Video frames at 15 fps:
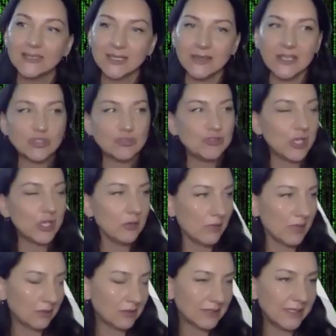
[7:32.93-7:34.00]
I said that to
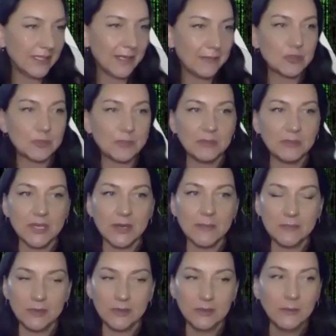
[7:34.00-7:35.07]
Genoa because he came to pick
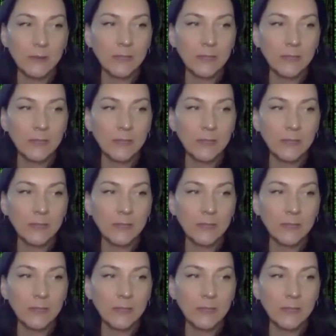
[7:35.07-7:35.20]
me up.